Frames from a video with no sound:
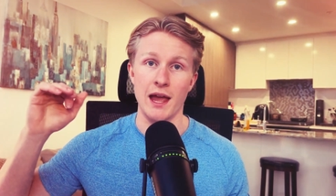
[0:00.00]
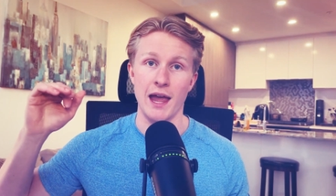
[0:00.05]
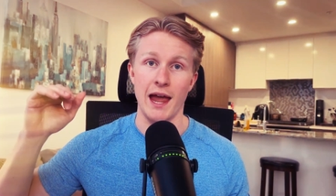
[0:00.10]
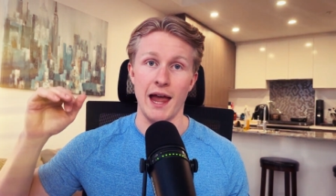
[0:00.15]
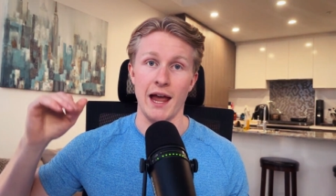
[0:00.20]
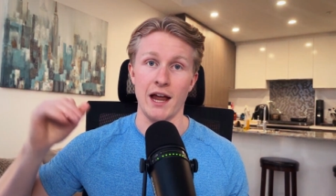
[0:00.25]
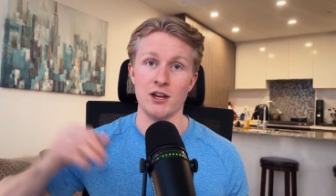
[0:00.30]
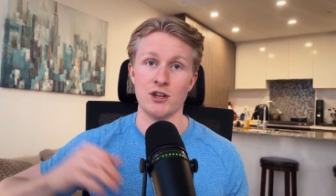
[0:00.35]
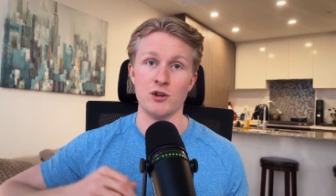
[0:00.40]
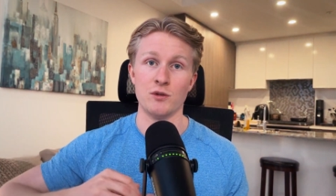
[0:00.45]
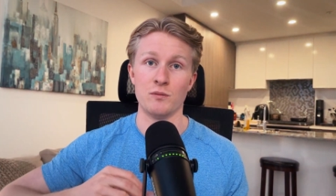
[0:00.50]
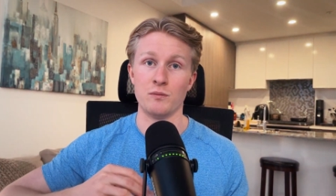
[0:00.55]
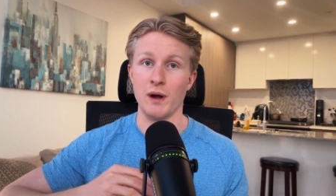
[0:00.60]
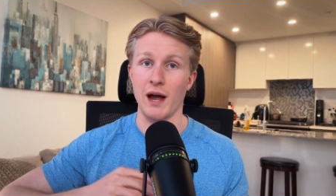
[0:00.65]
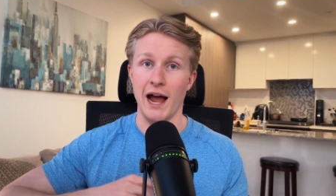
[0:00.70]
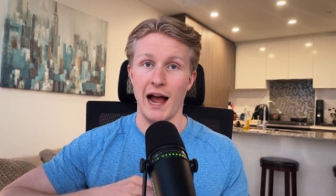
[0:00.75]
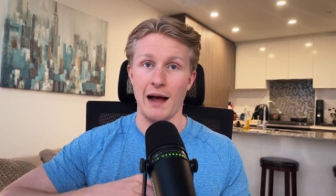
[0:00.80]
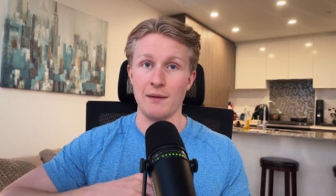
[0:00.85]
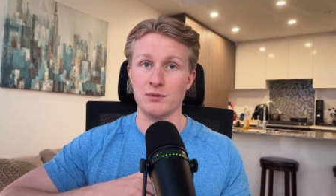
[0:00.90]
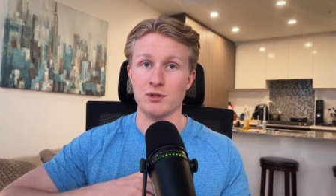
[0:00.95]
And you
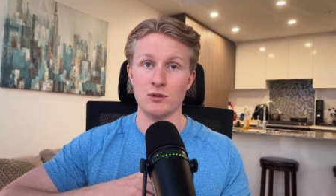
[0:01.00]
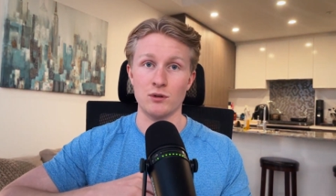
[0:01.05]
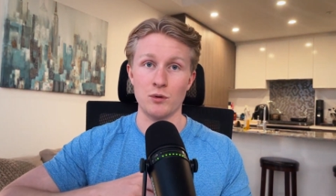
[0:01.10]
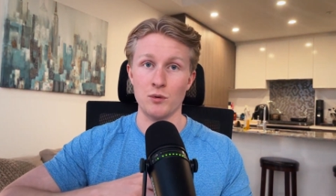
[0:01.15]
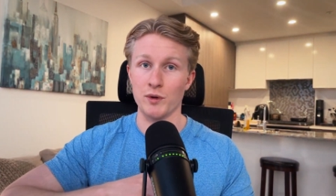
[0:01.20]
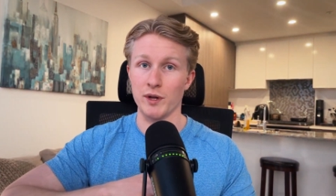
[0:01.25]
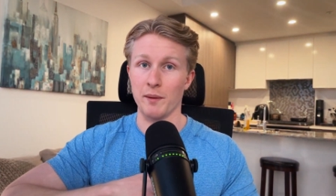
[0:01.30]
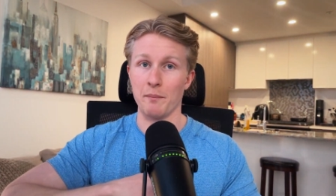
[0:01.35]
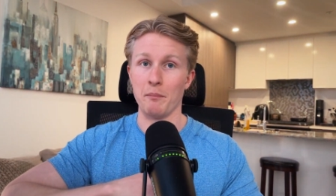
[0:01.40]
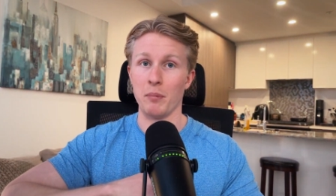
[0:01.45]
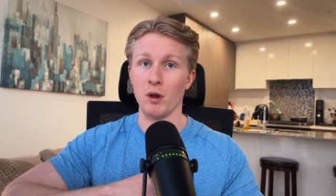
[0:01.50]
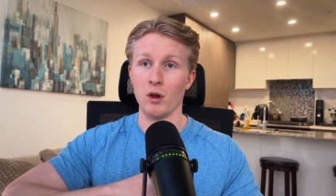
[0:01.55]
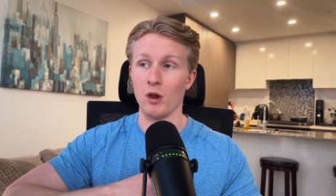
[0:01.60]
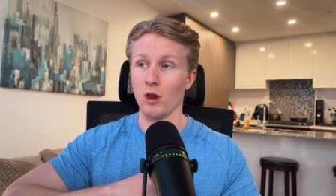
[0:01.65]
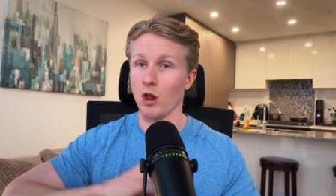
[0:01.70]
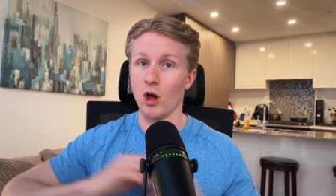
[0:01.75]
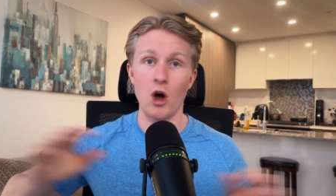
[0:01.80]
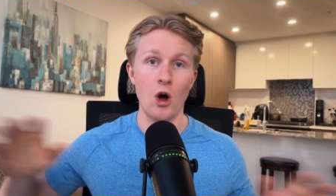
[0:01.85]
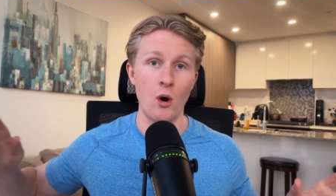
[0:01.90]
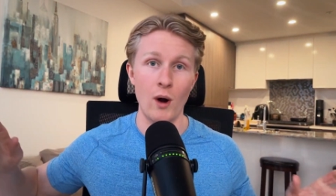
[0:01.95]
absolutely
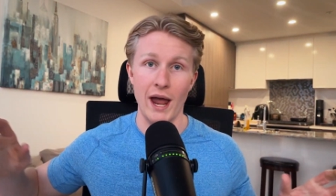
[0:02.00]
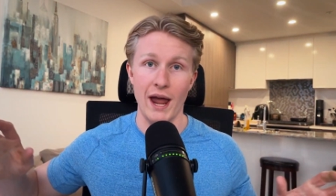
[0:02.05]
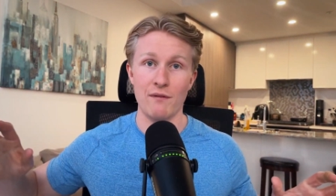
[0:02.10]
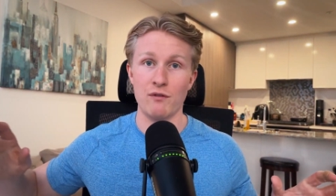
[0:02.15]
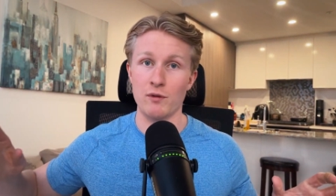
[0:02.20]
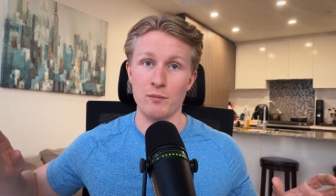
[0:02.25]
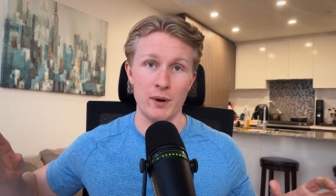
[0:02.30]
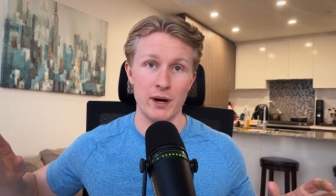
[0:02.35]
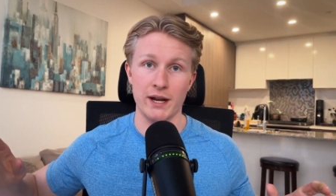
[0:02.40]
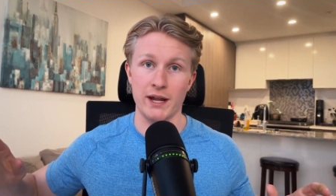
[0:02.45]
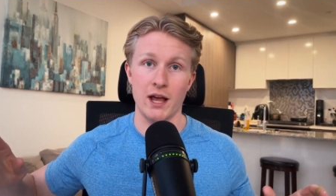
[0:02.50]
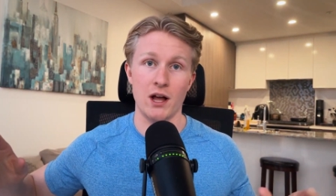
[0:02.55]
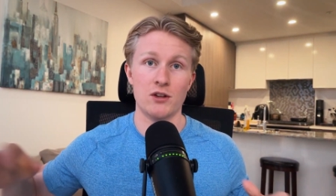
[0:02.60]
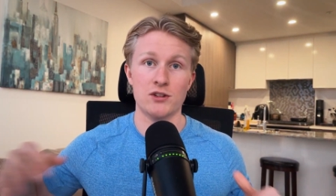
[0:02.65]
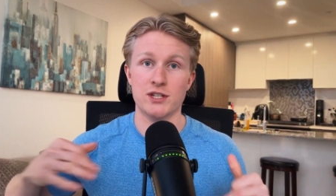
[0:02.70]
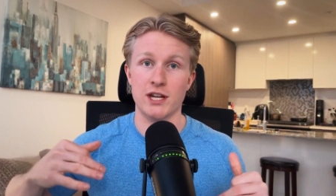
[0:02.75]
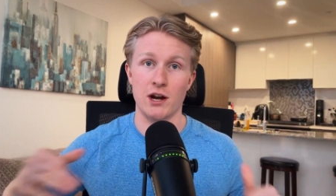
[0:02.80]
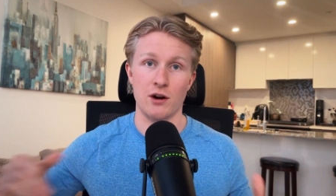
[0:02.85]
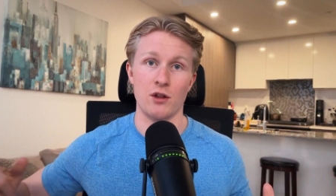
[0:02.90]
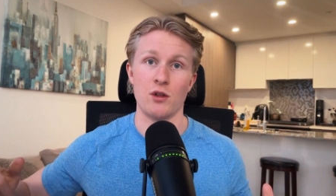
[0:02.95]
blow everybody
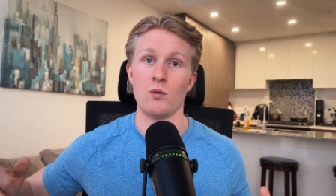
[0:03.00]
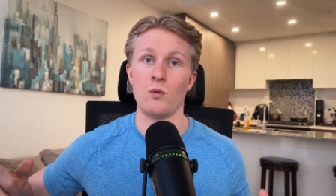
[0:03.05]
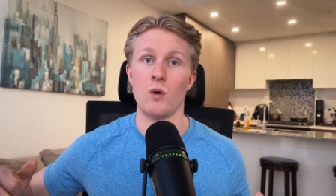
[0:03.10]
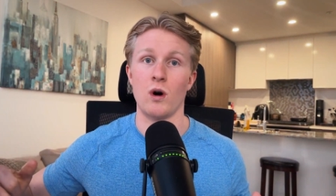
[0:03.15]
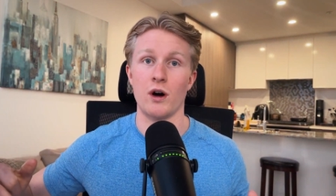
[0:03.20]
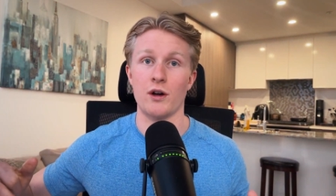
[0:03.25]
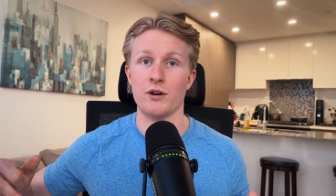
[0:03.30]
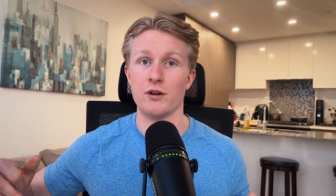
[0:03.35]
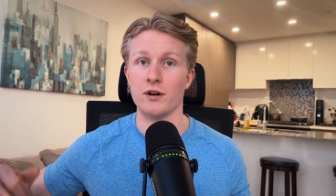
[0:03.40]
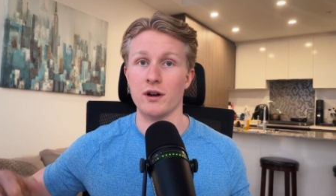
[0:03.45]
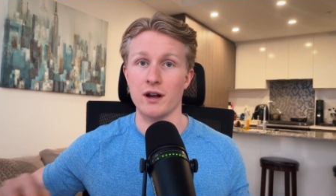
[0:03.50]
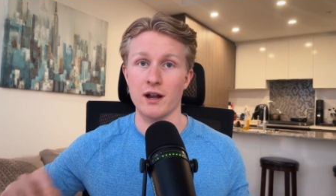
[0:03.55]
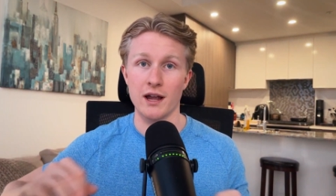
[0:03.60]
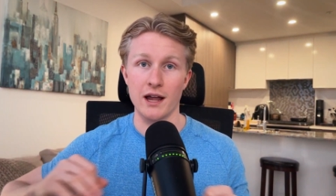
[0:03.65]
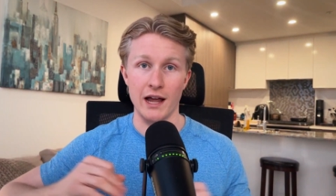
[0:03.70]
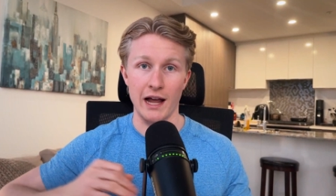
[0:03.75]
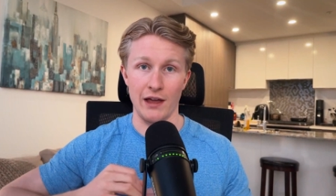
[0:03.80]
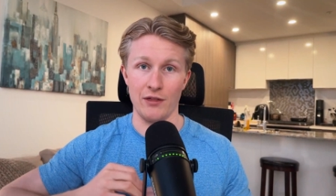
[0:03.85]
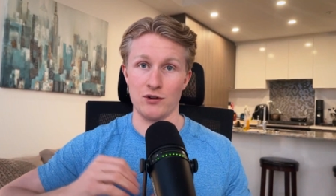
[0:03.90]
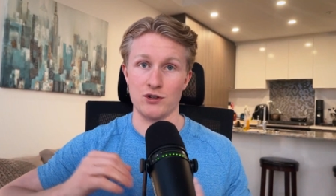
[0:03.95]
else out of the water
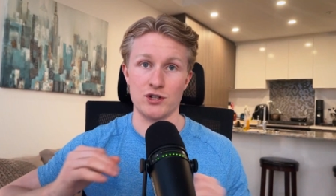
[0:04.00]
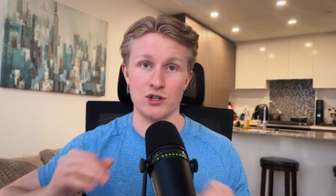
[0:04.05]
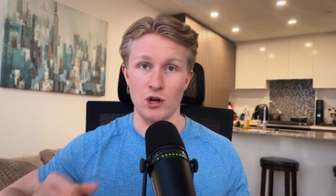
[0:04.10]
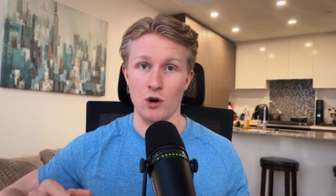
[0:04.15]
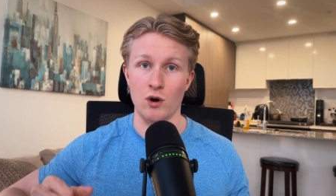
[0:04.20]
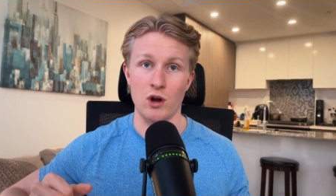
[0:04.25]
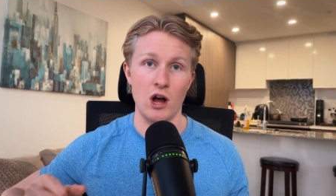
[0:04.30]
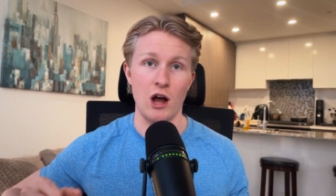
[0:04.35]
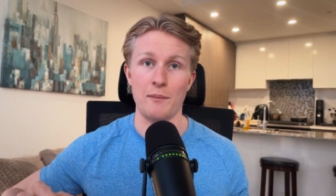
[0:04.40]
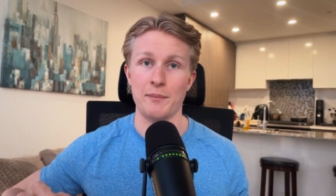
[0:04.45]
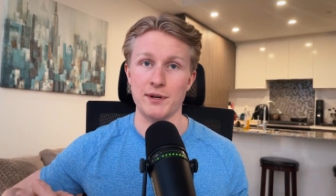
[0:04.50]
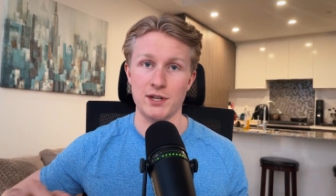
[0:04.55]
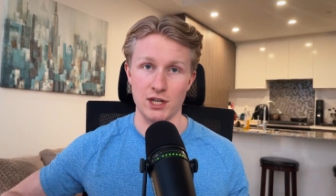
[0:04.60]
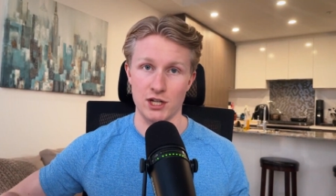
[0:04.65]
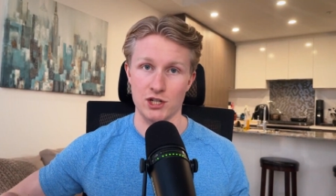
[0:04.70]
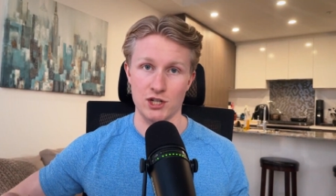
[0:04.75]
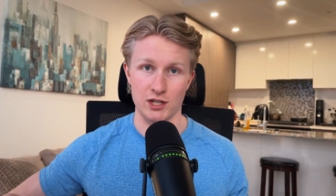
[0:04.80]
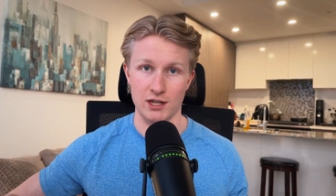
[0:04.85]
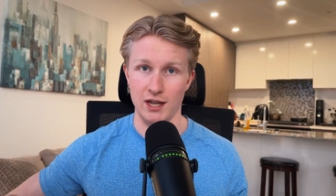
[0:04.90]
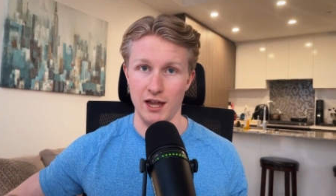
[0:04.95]
and there's no
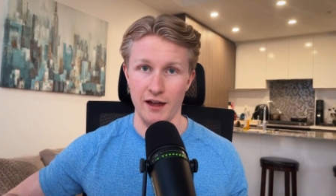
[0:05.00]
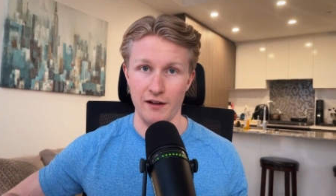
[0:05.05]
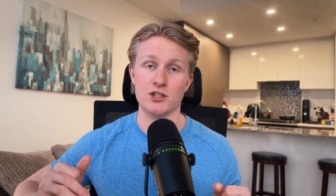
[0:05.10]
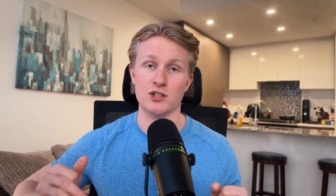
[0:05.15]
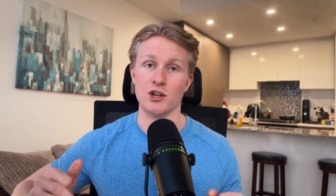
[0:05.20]
competition left.